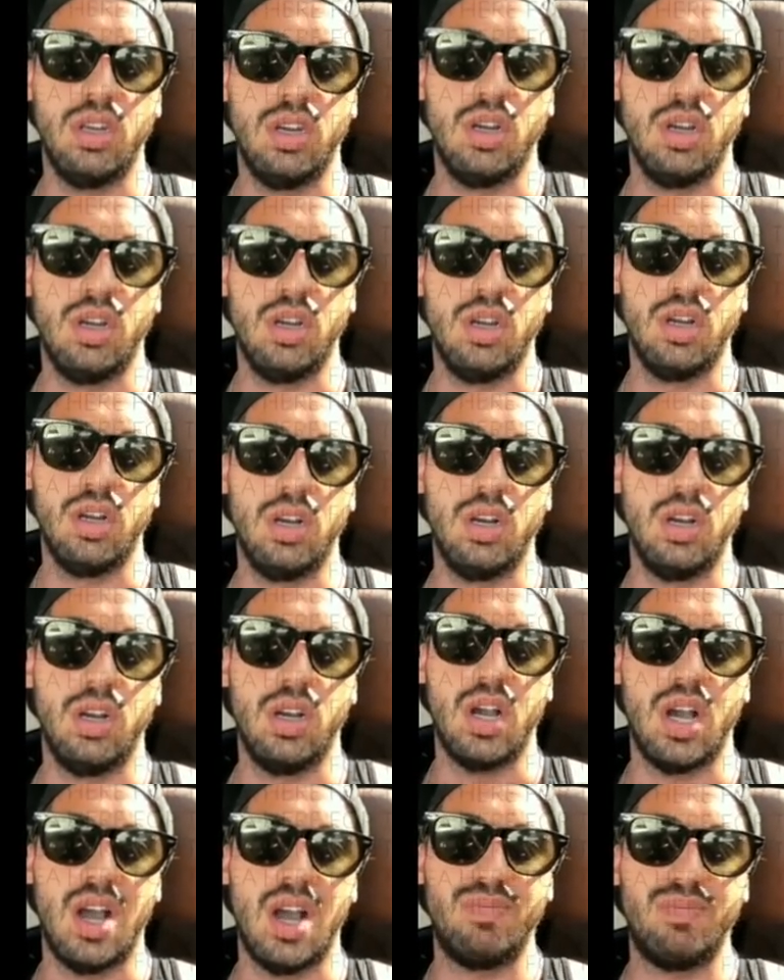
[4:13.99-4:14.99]
you know,
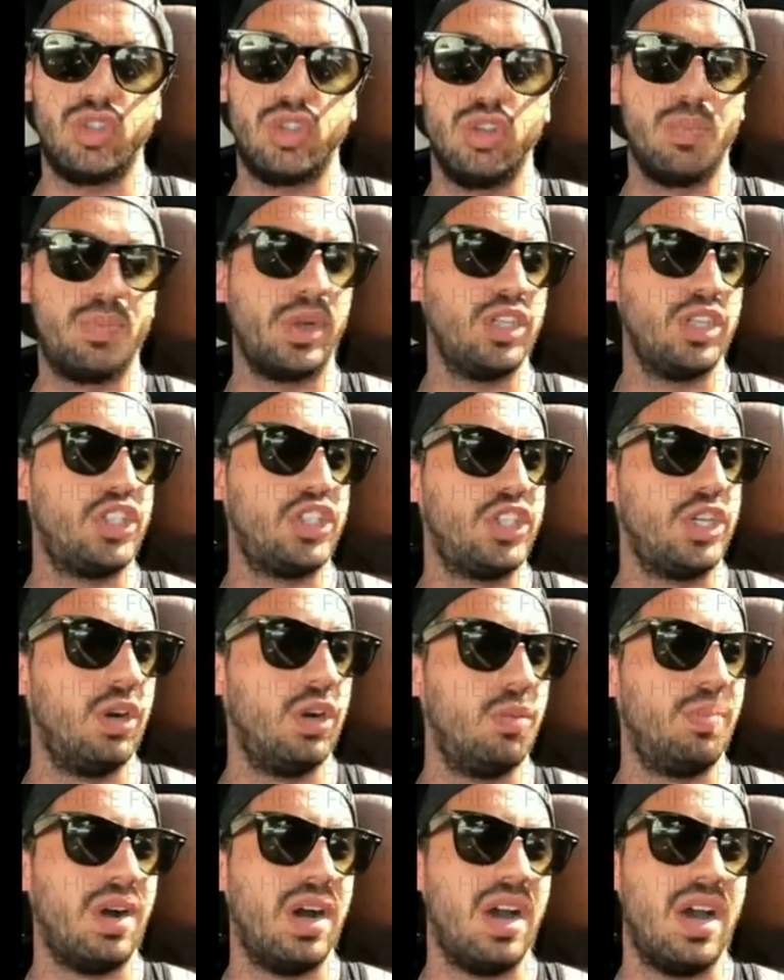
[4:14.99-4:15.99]
I'm super chill,
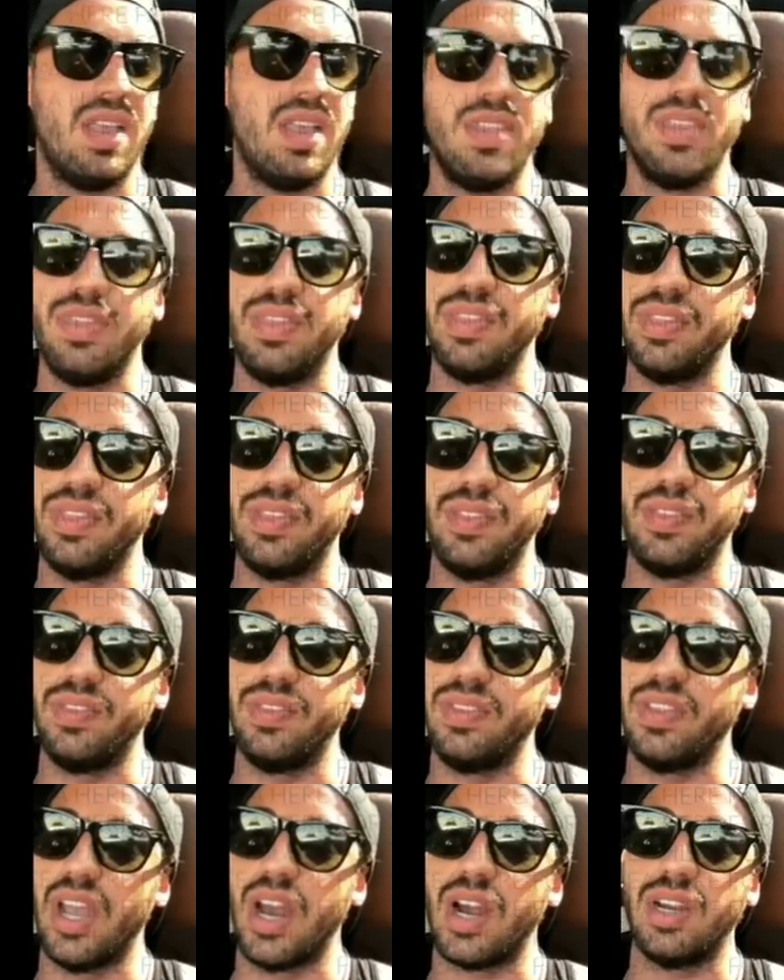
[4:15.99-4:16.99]
but
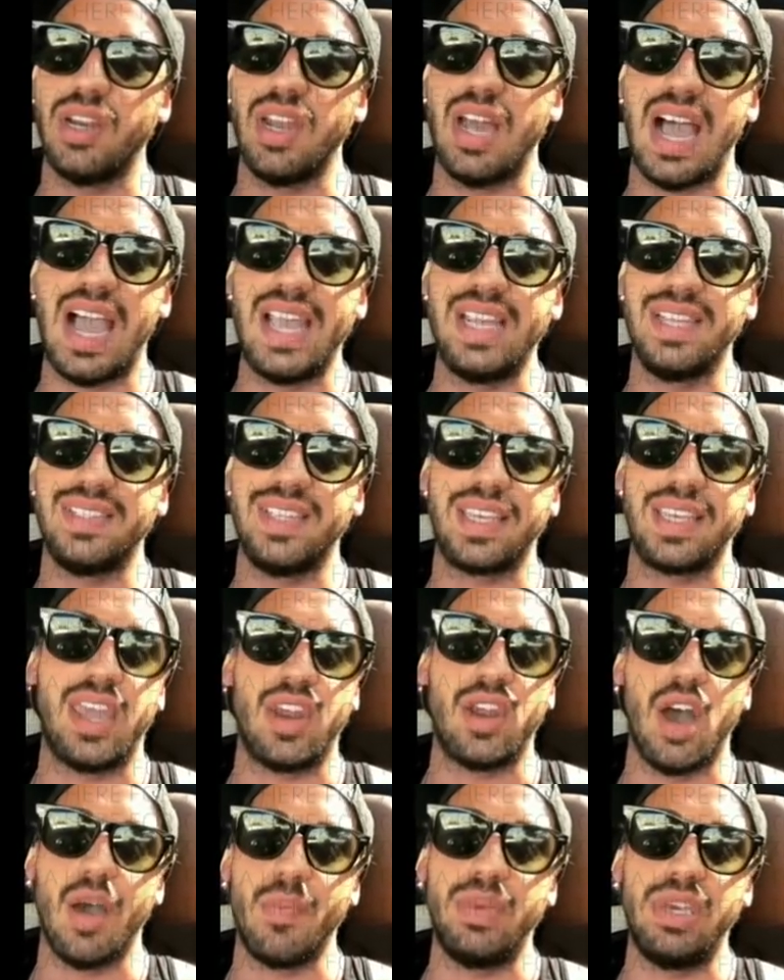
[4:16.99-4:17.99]
there are lines that
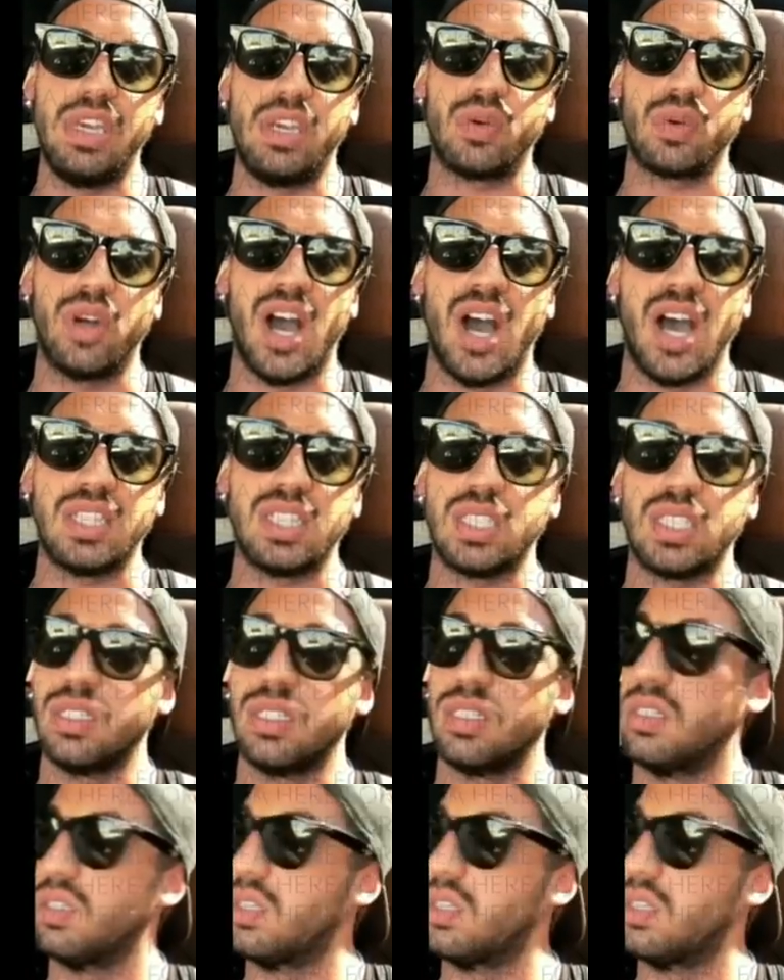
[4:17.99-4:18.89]
cannot be crossed.